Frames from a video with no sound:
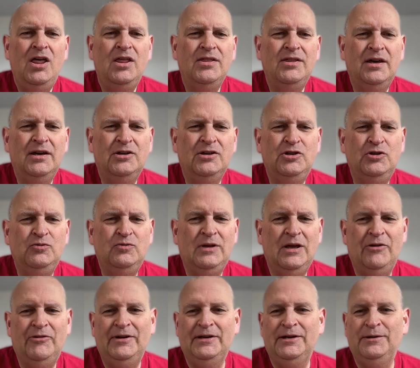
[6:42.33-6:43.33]
Thank you,
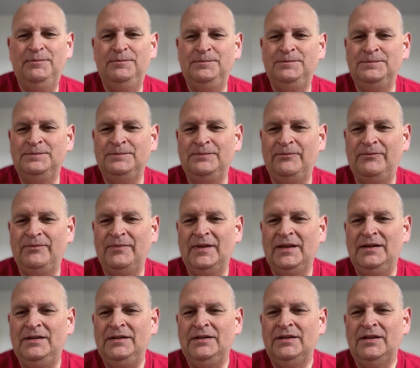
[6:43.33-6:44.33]
Derek.
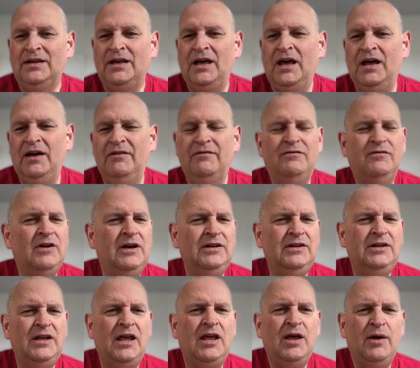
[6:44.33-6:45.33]
Uh,
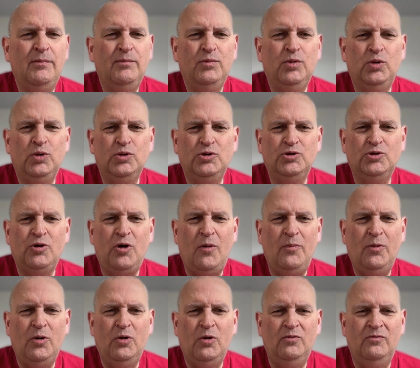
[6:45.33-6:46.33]
Friday, board
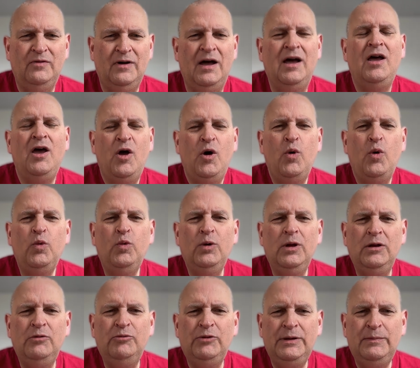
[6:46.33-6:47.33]
Dropover.
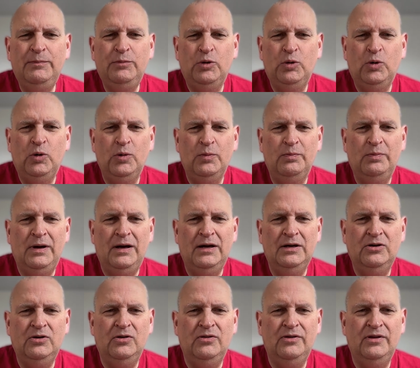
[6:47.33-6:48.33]
We'll report
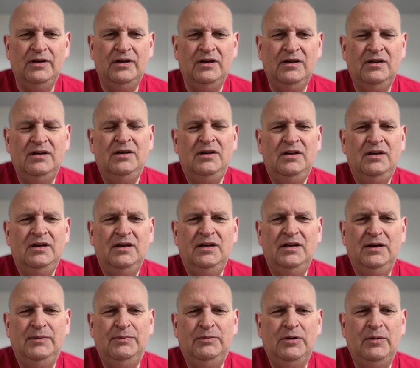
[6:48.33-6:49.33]
back on that.
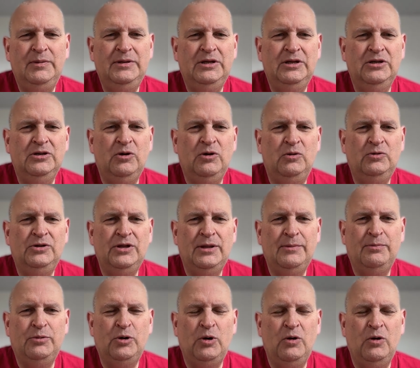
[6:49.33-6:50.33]
Uh, probably going to go to
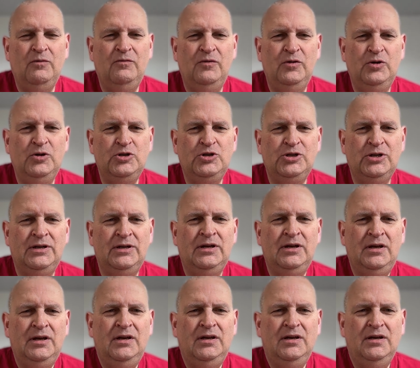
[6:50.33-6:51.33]
the pro version.
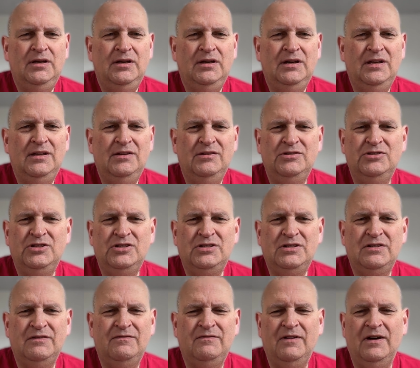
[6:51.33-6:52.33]
Uh,
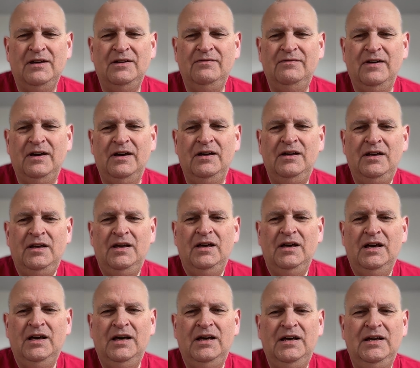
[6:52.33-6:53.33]
just a fiver.
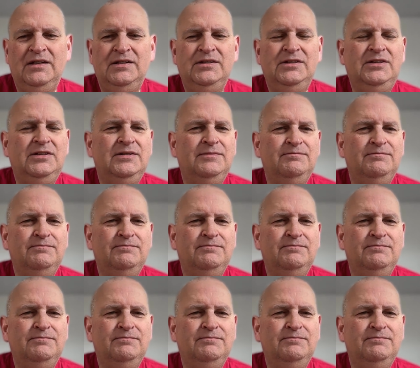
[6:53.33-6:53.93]
And